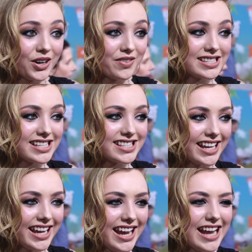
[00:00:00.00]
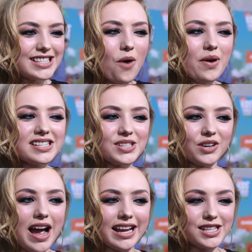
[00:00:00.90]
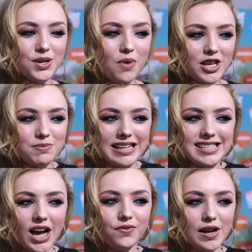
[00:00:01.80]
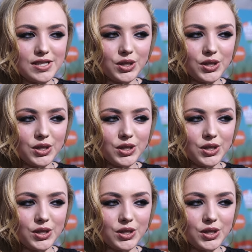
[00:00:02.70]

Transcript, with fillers: nervous to see it. It's always nerve-wracking to watch myself on